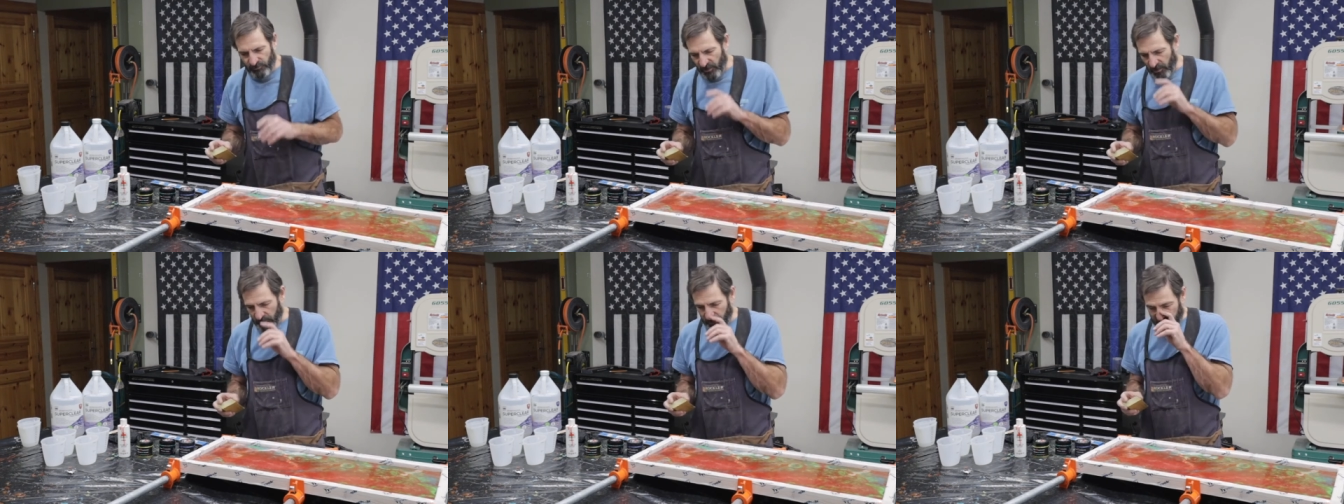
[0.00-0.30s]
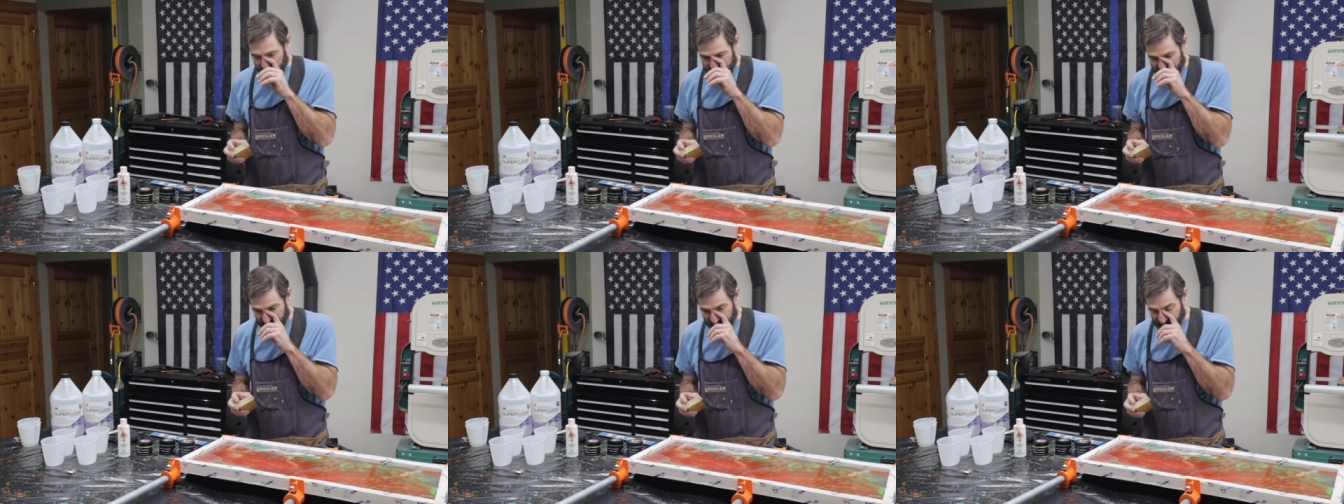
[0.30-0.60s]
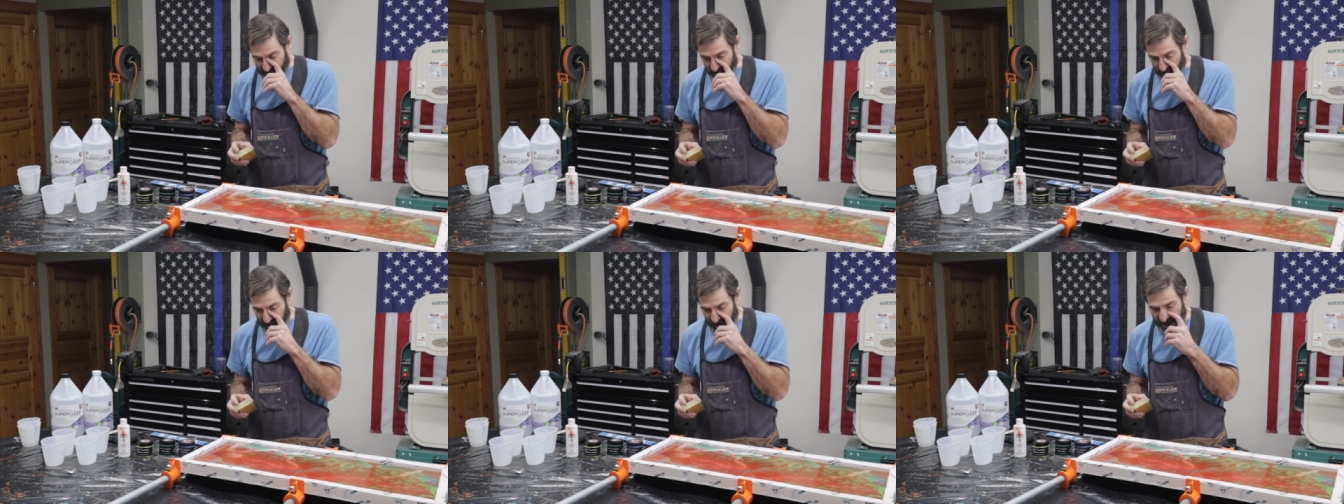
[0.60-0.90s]

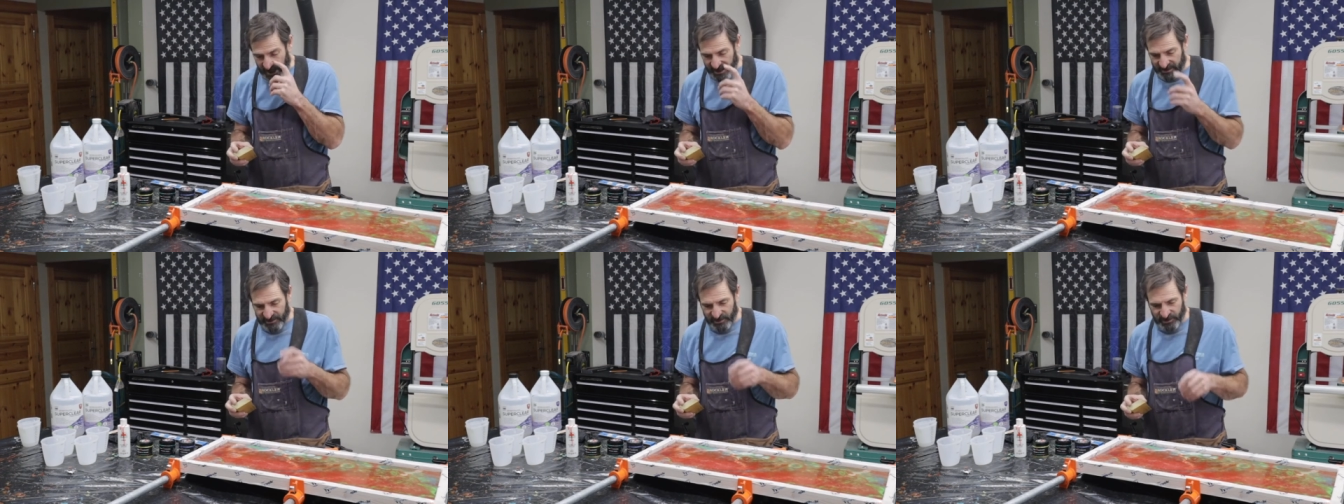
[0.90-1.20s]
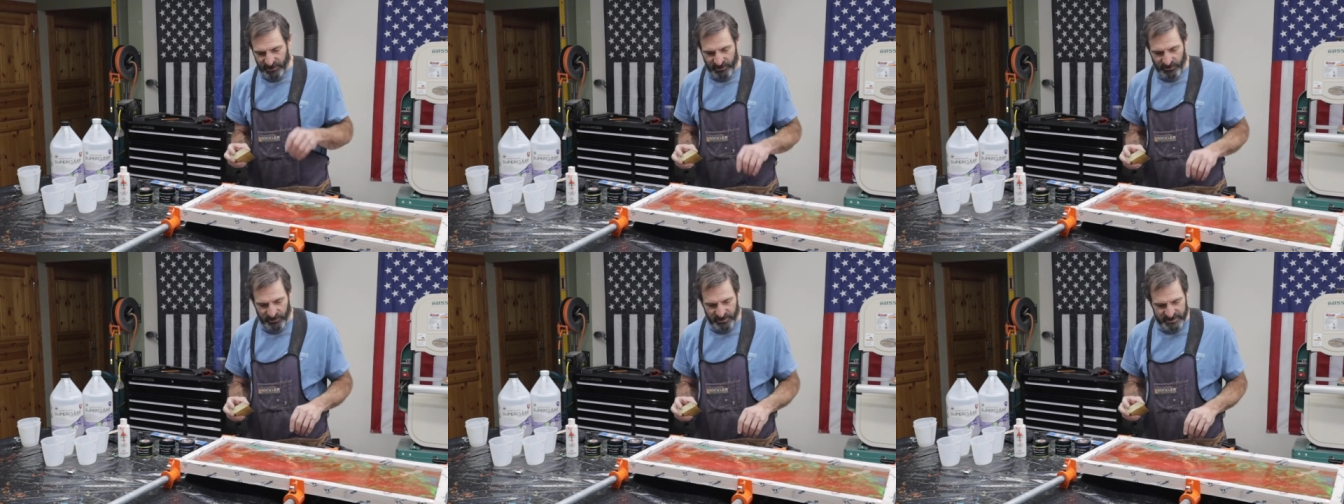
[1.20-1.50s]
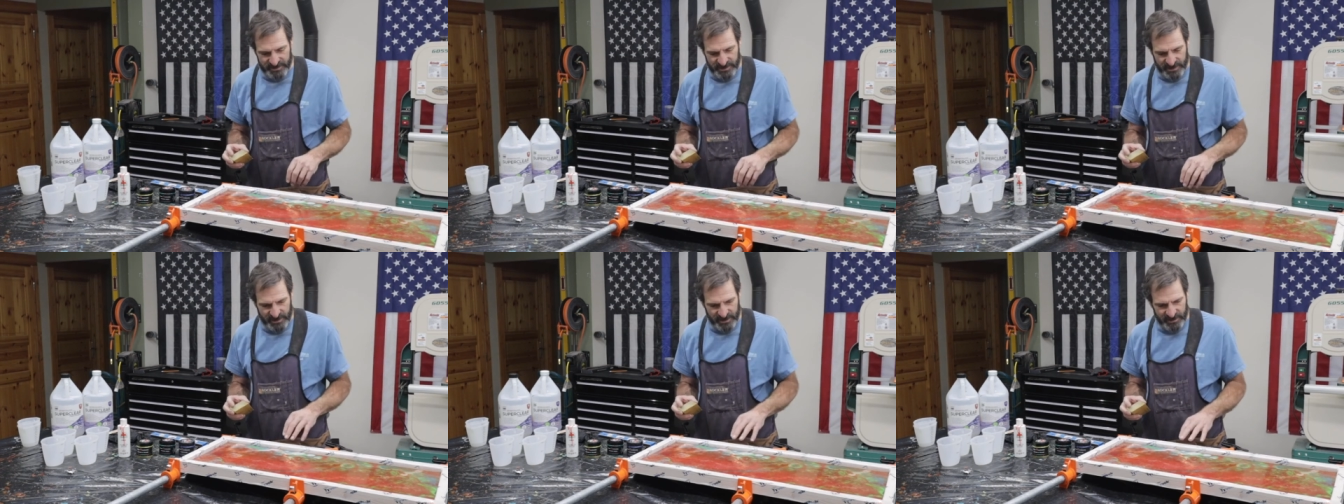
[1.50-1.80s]
basically, what I had to do
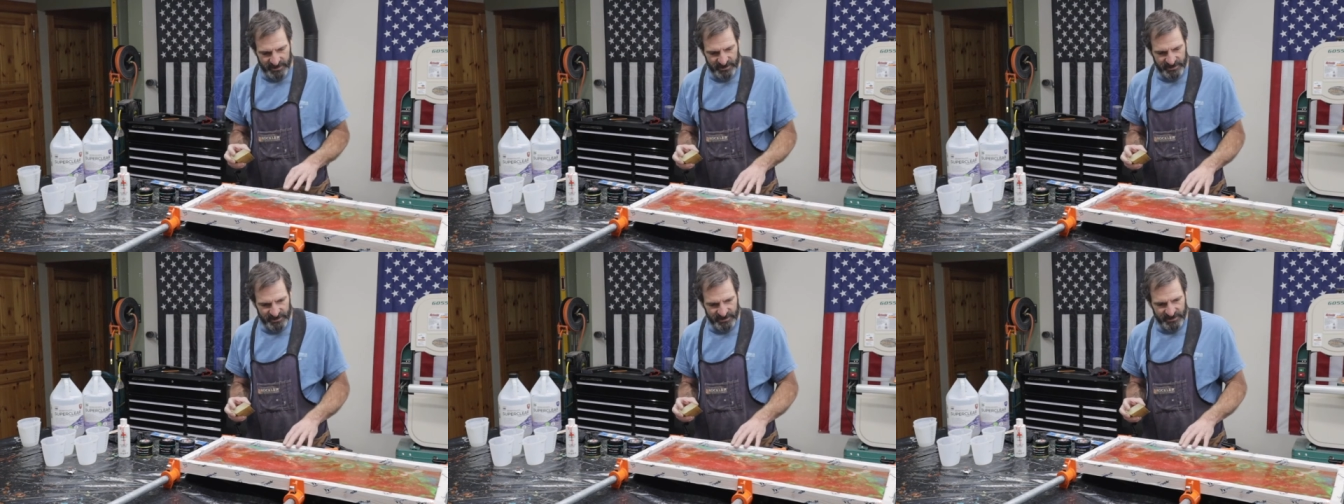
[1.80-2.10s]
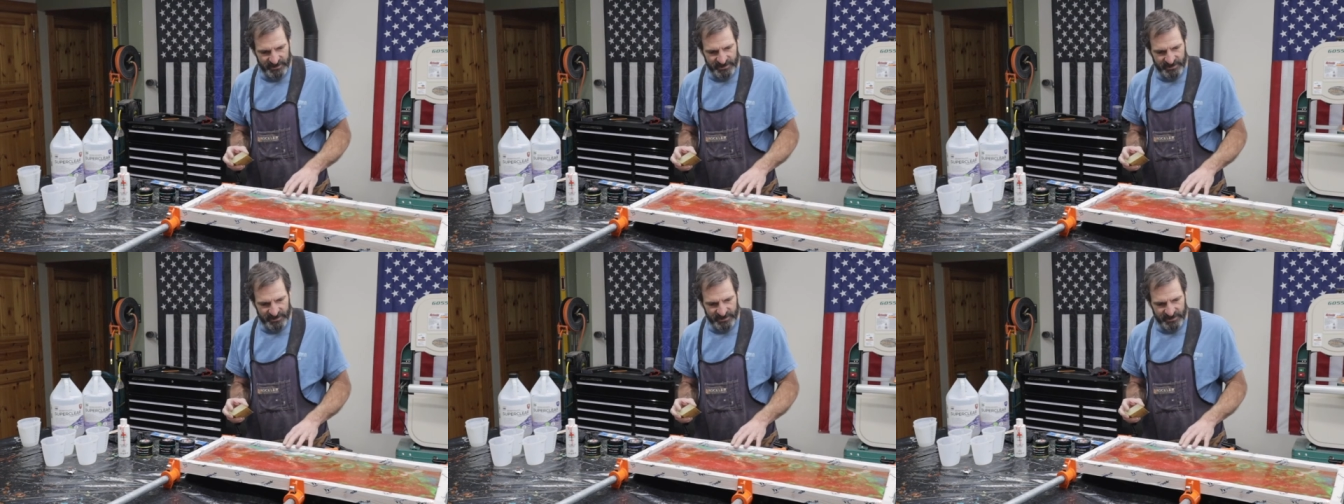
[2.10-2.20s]
was uh,